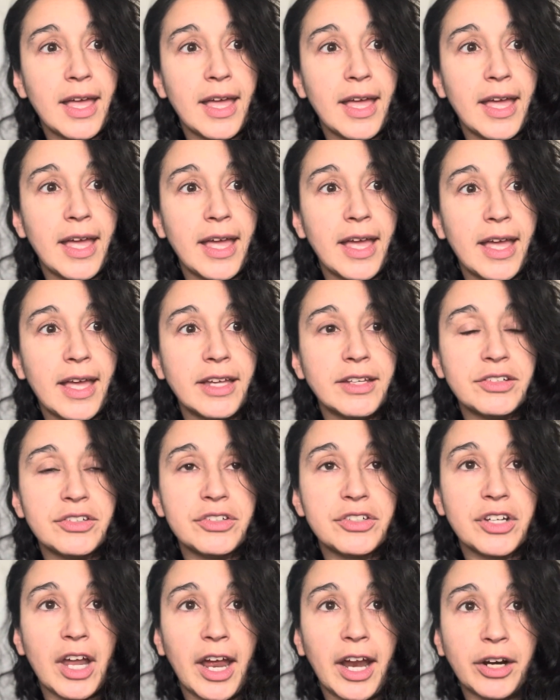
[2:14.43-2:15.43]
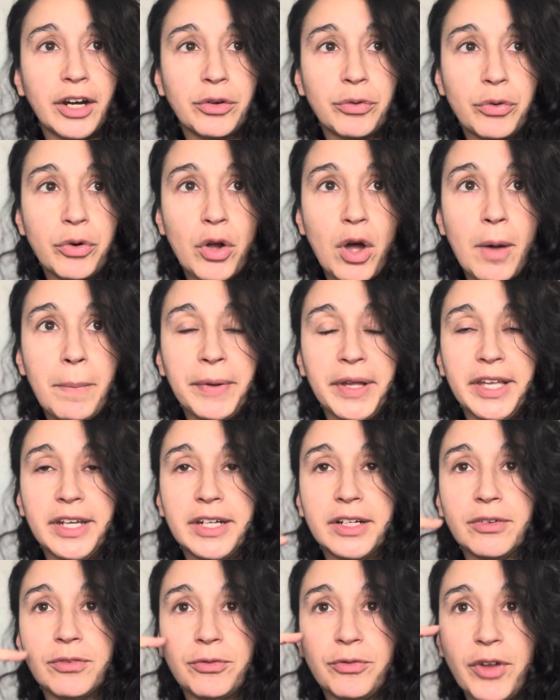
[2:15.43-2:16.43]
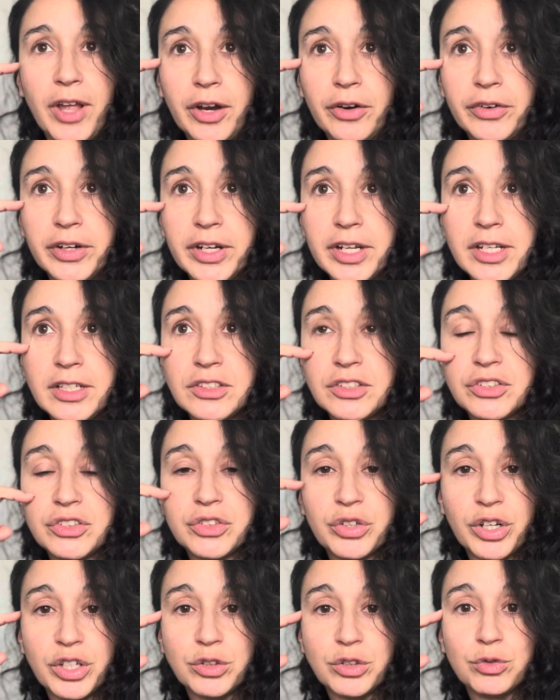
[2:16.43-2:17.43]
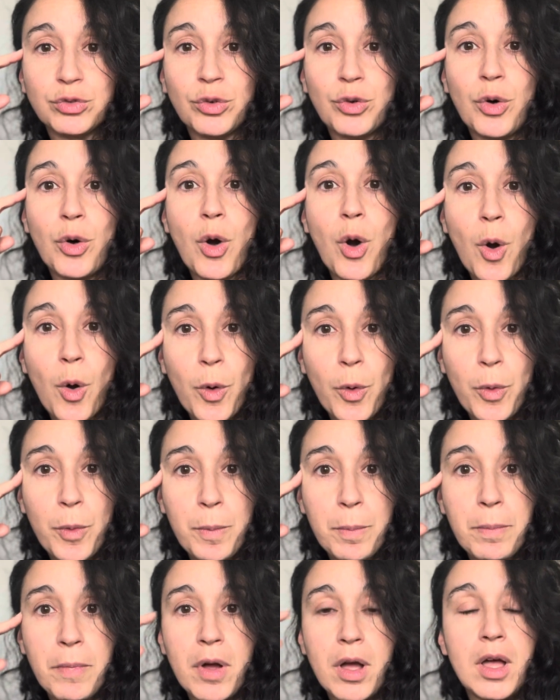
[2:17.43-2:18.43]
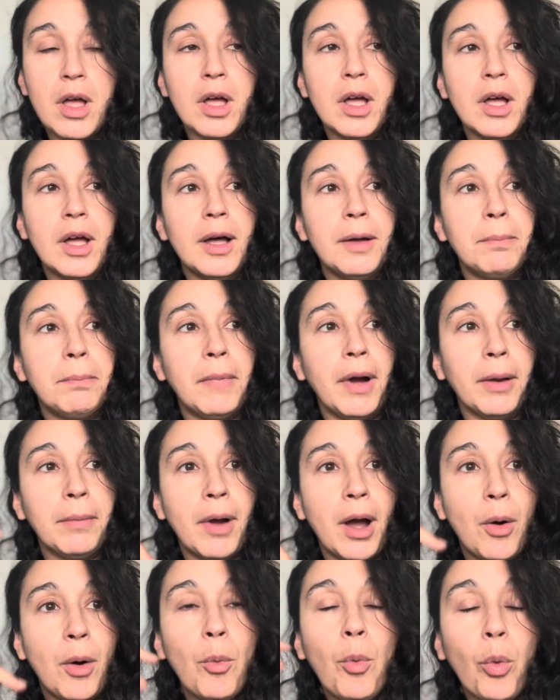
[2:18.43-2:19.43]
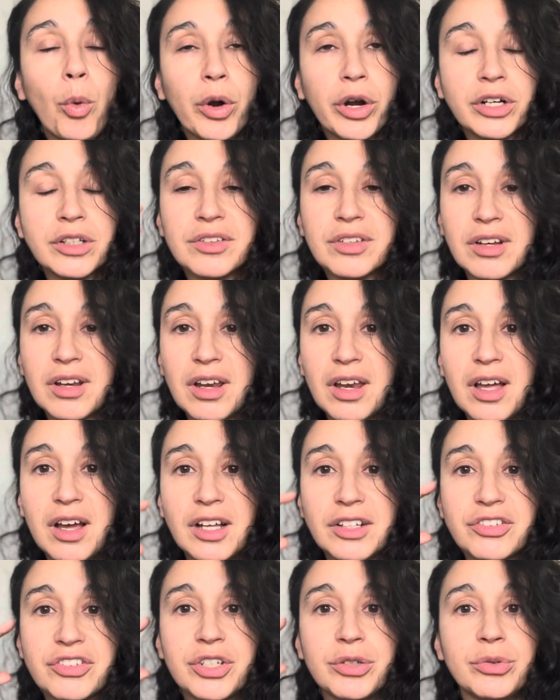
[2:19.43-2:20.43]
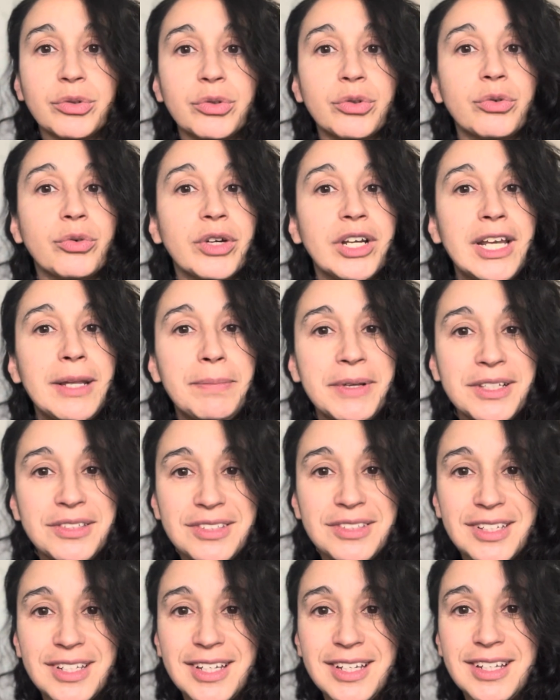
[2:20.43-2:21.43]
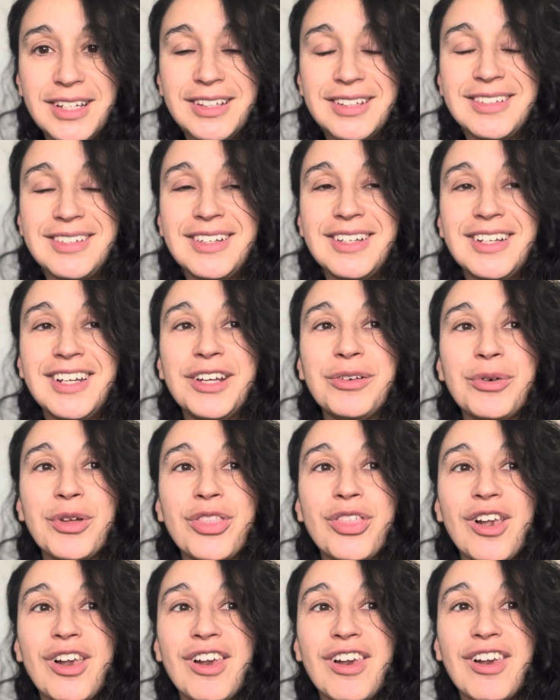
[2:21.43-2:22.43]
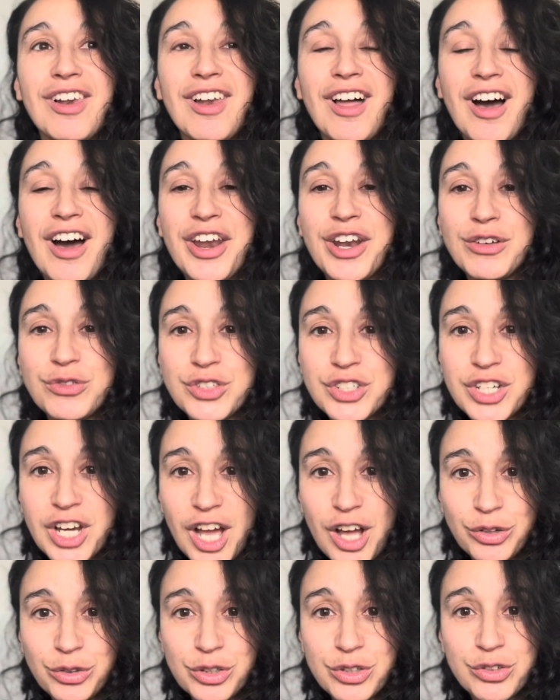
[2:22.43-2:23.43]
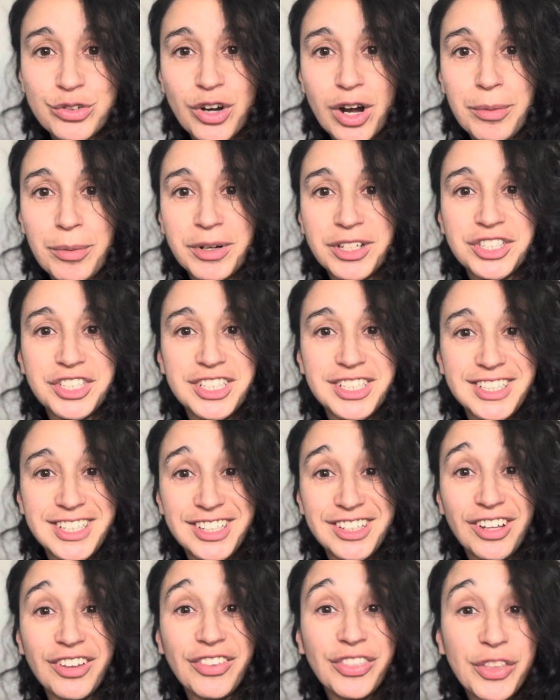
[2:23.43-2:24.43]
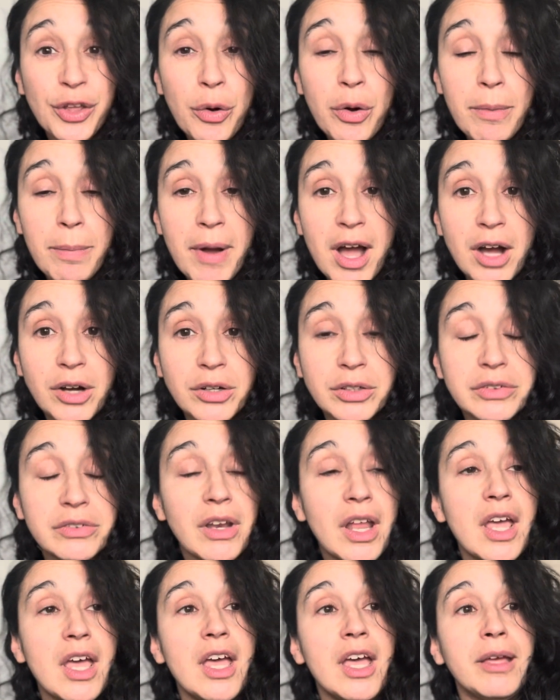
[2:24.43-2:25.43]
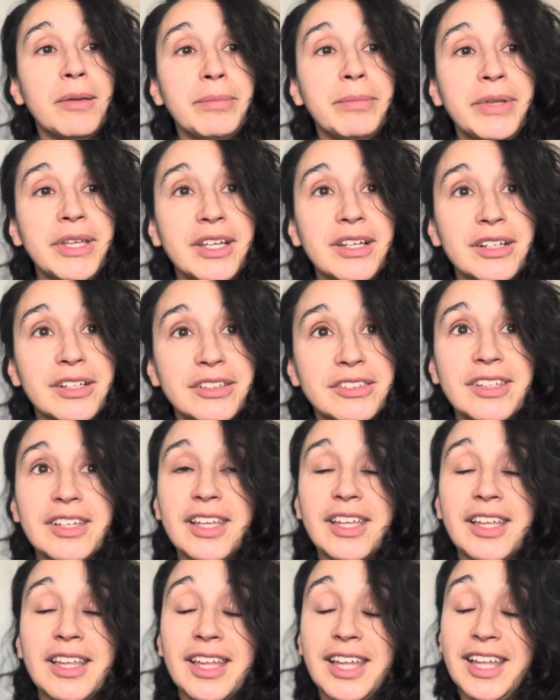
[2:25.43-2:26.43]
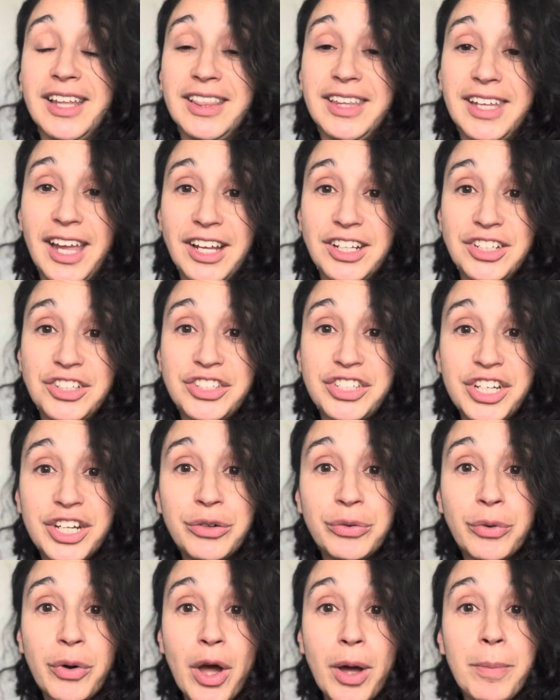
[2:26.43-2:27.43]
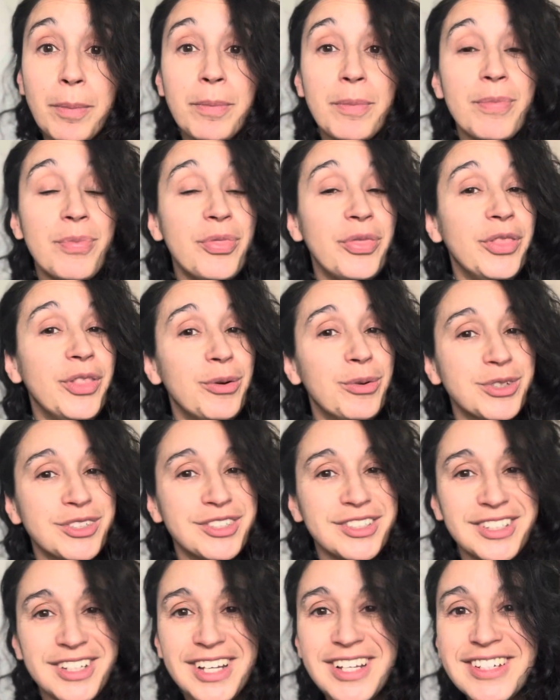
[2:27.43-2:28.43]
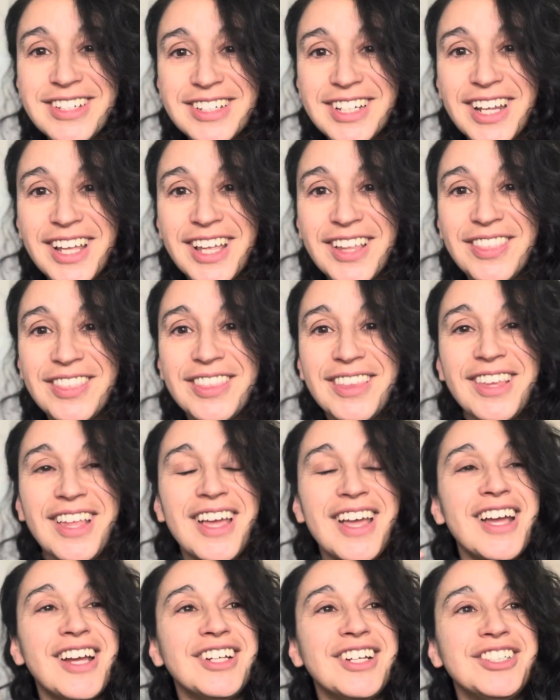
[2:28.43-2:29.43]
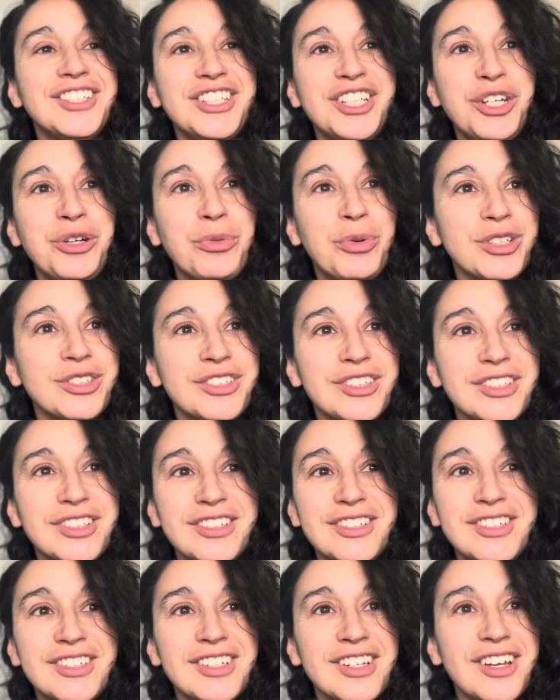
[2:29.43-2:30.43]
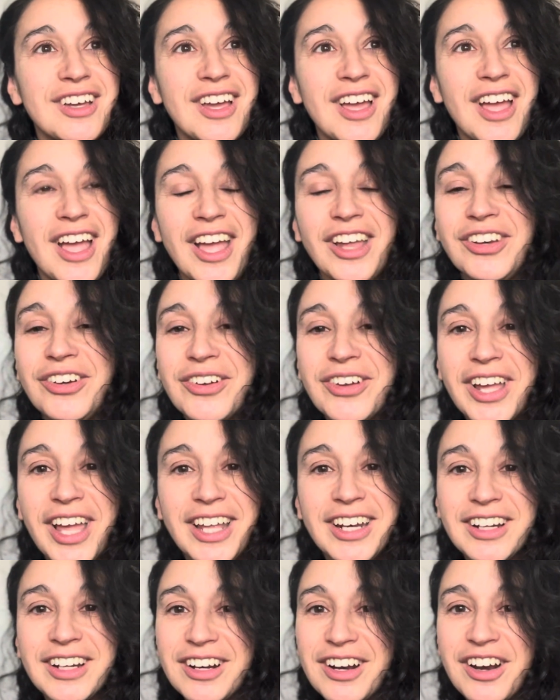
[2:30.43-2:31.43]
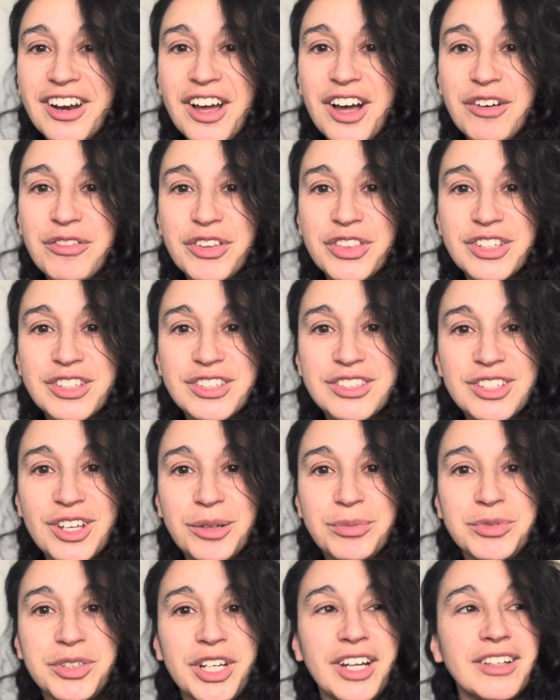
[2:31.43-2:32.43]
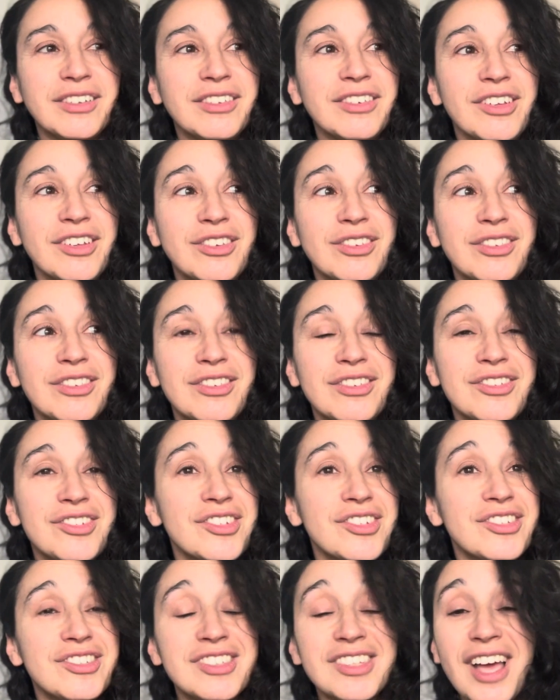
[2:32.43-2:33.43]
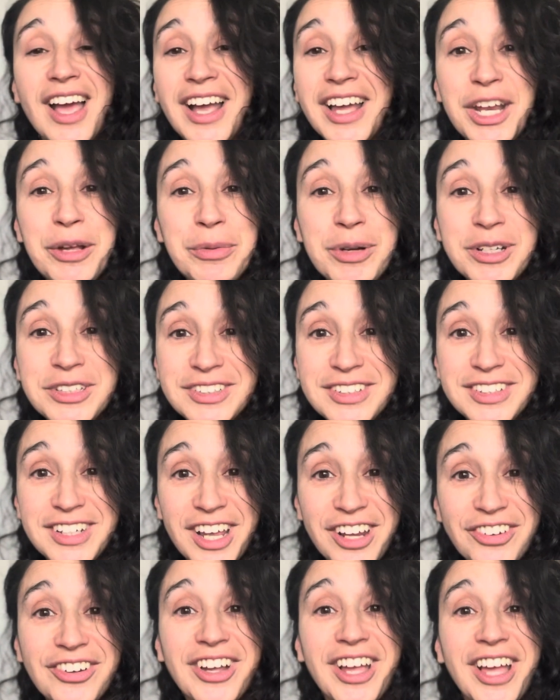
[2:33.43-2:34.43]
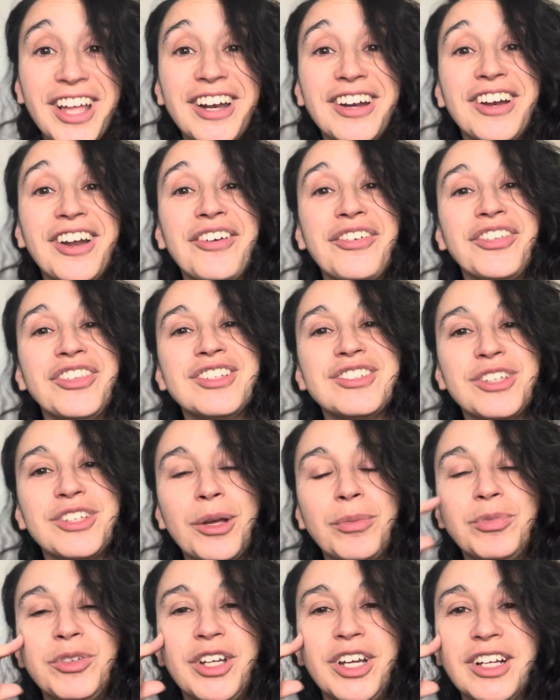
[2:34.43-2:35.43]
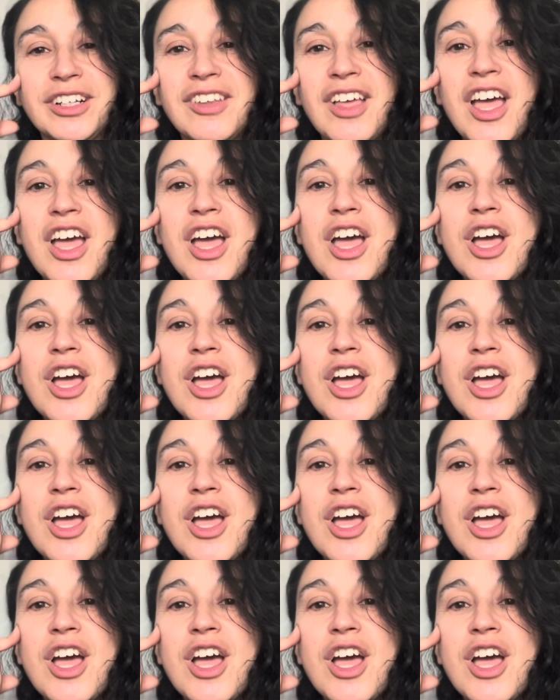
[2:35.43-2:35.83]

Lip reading: And I grew up in a very stressful home. My mom worked a lot. She was really busy dealing with a lot of childhood trauma she did not know about because in the age she grew up, there wasn't internet. She wasn't educated enough on the subject. The society wasn't educated enough on the subject.